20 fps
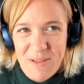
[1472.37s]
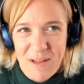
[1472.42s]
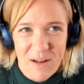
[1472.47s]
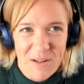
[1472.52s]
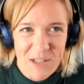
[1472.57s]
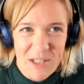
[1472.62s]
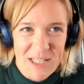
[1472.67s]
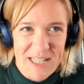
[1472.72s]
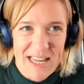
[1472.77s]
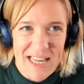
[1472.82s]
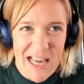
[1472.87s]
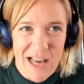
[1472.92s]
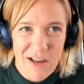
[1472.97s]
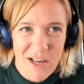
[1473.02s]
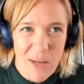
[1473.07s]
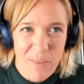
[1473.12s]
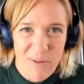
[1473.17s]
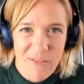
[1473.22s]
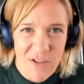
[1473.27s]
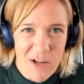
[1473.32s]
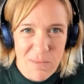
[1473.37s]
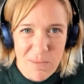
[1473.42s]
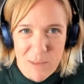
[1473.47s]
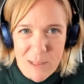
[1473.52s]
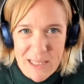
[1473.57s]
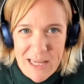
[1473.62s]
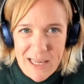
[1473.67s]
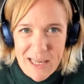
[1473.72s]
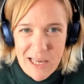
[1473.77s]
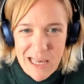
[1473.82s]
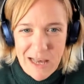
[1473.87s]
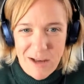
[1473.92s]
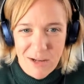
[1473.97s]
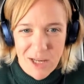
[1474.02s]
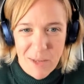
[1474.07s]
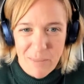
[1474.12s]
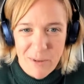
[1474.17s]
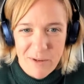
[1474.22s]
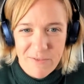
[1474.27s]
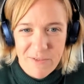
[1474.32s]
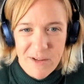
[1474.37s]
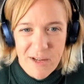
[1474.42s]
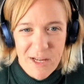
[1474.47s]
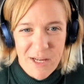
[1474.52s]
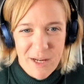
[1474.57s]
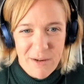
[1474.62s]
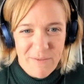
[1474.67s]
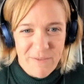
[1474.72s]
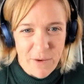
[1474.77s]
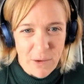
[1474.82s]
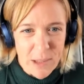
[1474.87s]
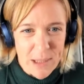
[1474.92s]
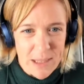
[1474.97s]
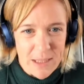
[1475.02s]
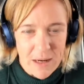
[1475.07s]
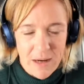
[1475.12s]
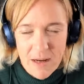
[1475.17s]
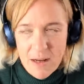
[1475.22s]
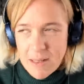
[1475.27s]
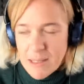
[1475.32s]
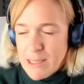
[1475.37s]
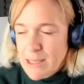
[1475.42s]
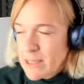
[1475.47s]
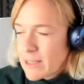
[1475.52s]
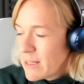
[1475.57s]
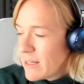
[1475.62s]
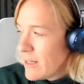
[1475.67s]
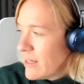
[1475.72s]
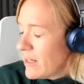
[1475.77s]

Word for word: I just take out a couple of ums, take out a couple of false starts.